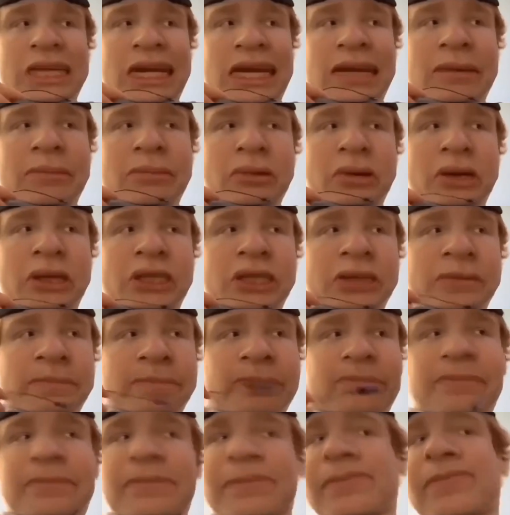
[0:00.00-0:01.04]
boys.
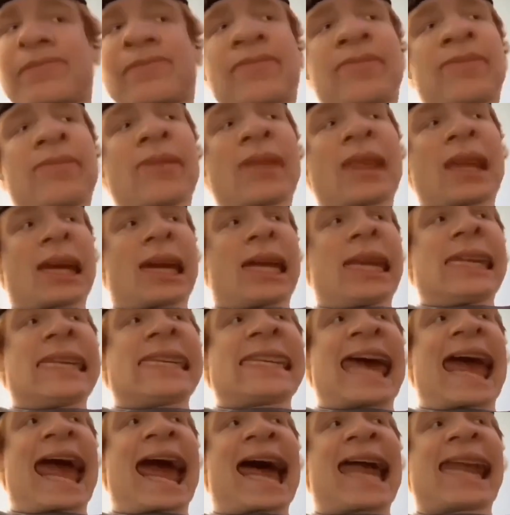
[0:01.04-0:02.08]

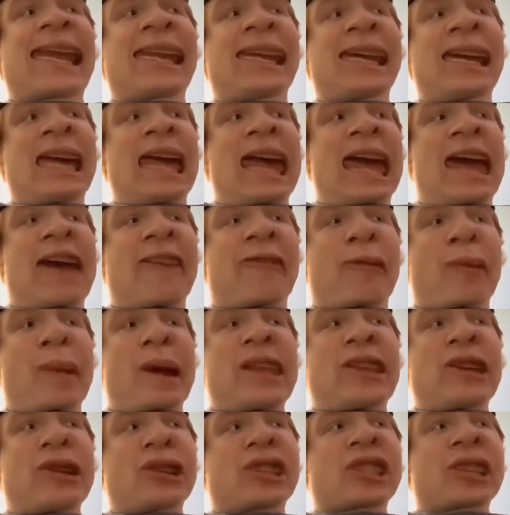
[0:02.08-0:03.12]
Dad, if we do
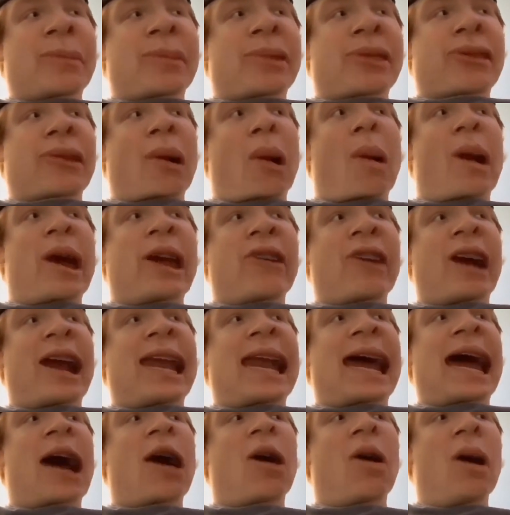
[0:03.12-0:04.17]
some throwing right
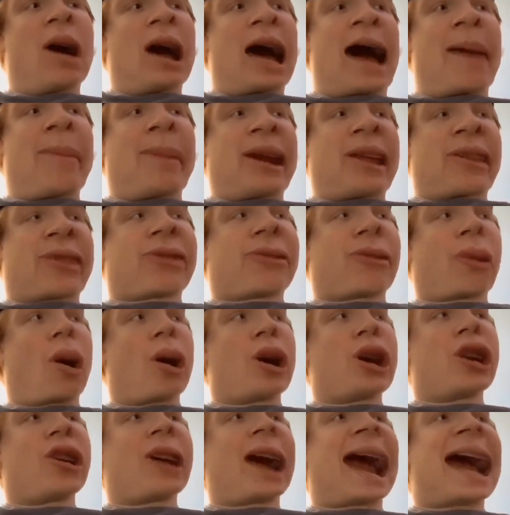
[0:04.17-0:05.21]
now, I'm gonna throw your
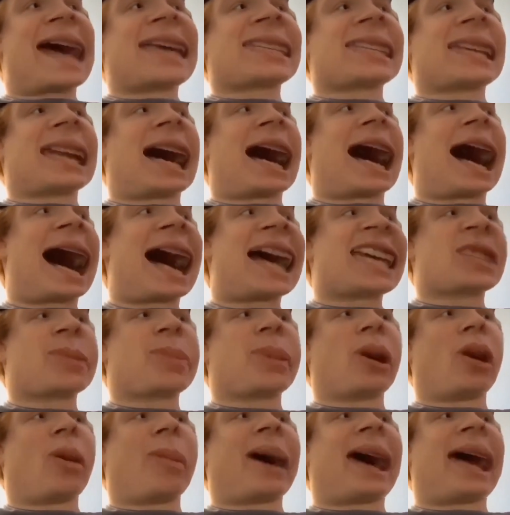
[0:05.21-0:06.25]
ass in a hospital
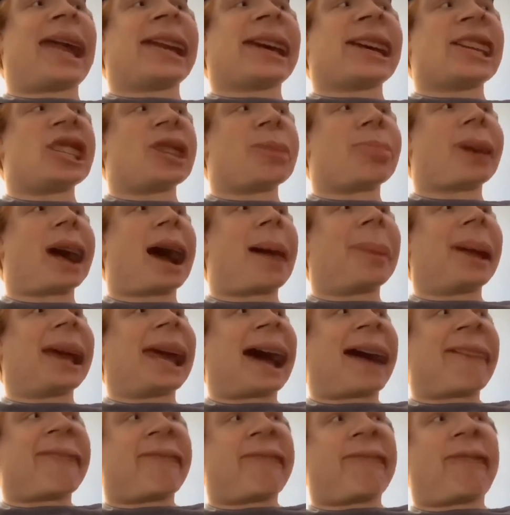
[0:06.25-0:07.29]
bed because you probably got
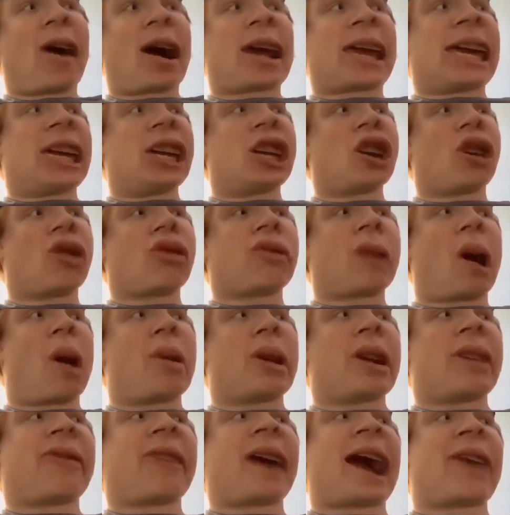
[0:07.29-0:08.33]
fucking
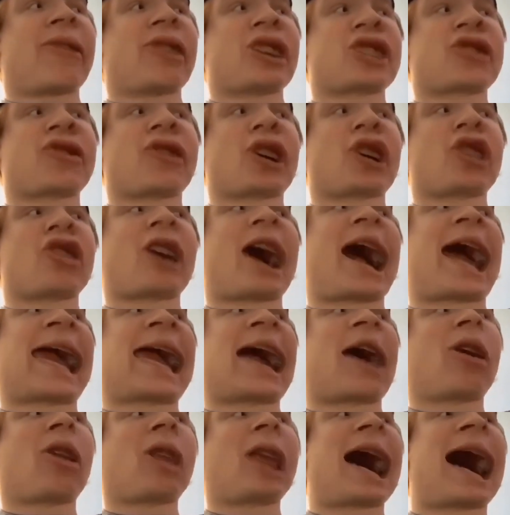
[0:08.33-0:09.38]
coronavirus for crying out
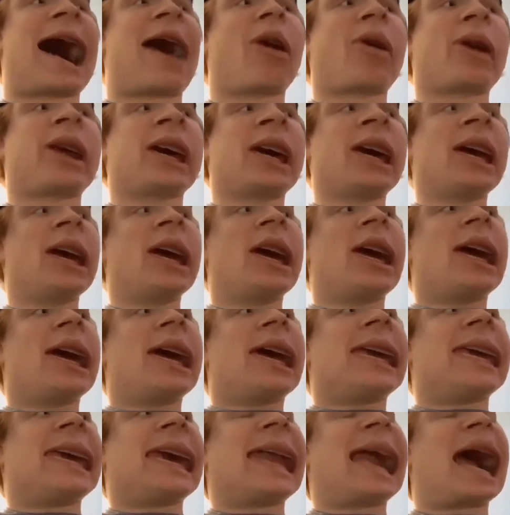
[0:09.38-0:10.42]
loud.
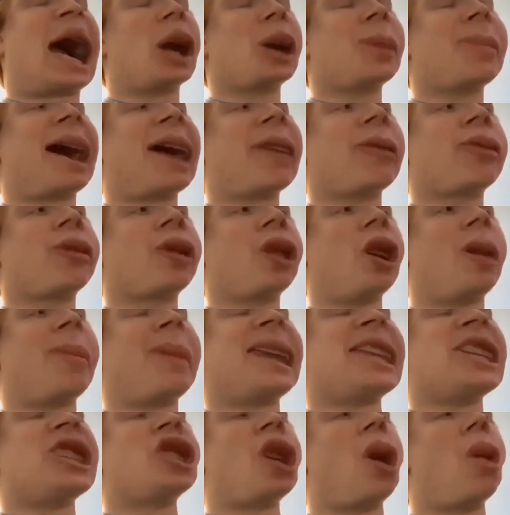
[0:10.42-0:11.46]
Get out of my room and
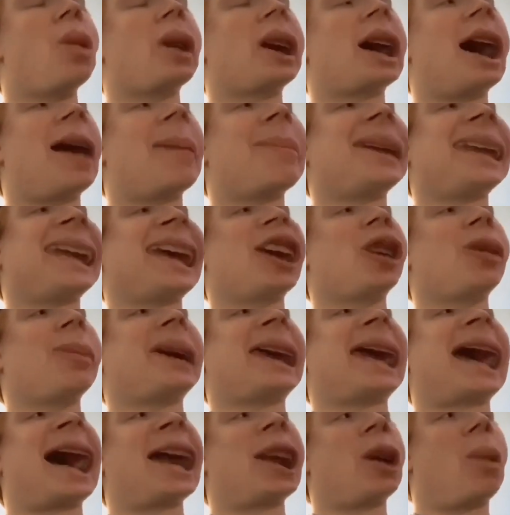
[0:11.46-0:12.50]
don't come near me. I
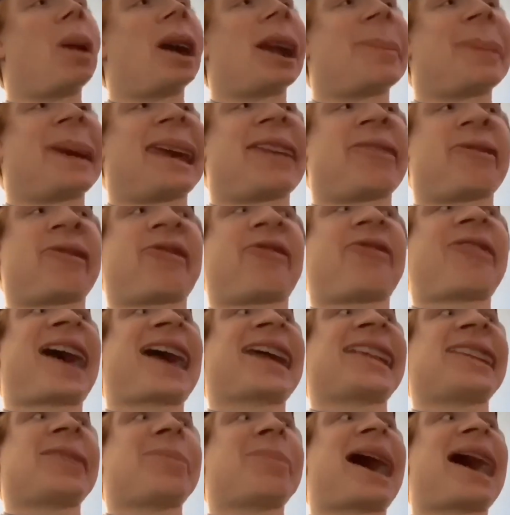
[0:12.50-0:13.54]
don't want to be infected
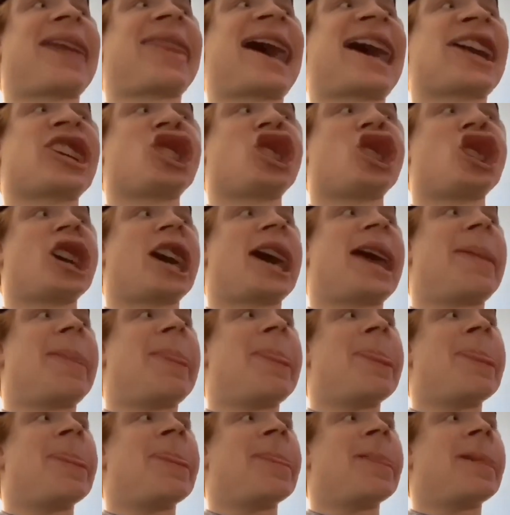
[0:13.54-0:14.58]
by that shit.
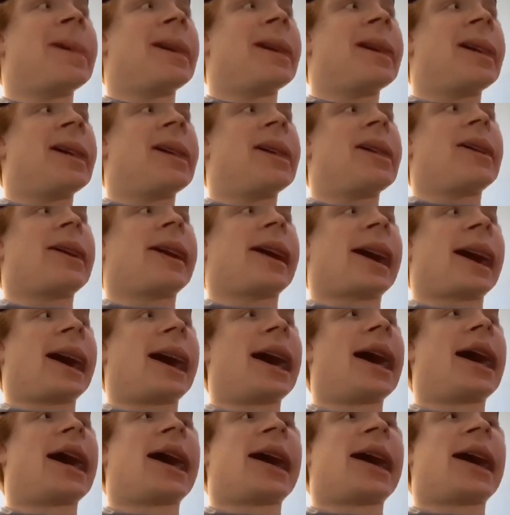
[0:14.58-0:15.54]
God.